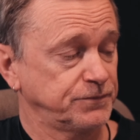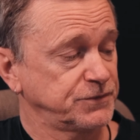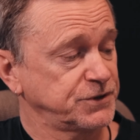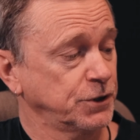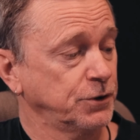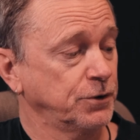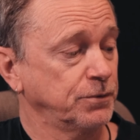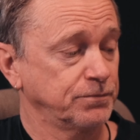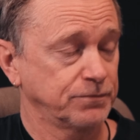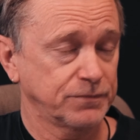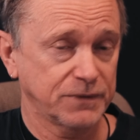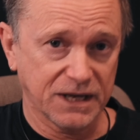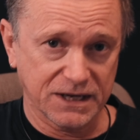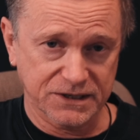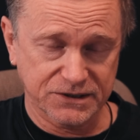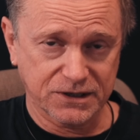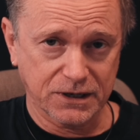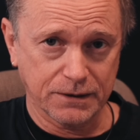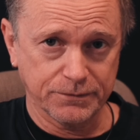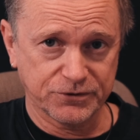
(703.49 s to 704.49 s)
So
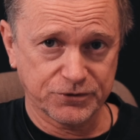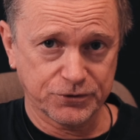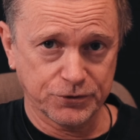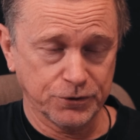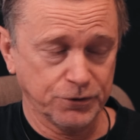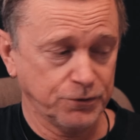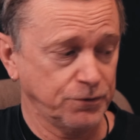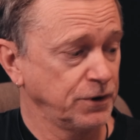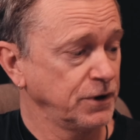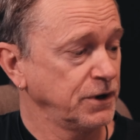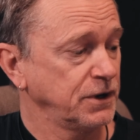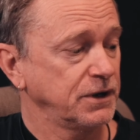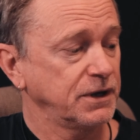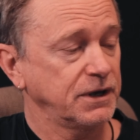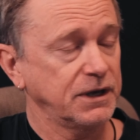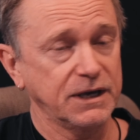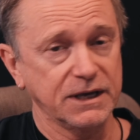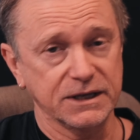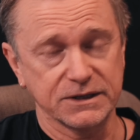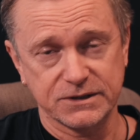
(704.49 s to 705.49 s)
last time through,
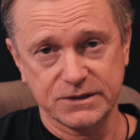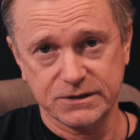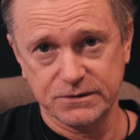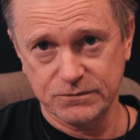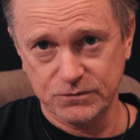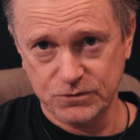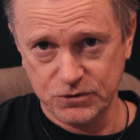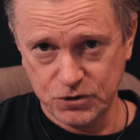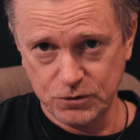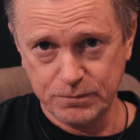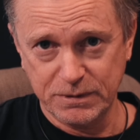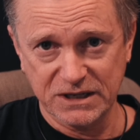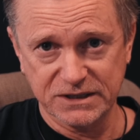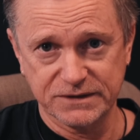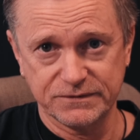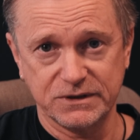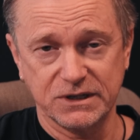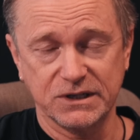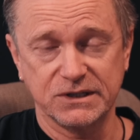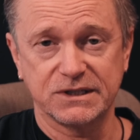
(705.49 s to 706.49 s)
it's two bars
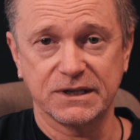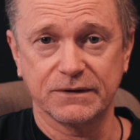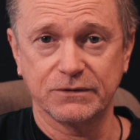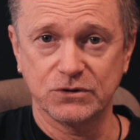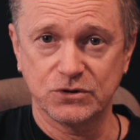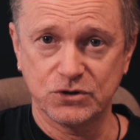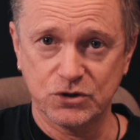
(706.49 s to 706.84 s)
of D7,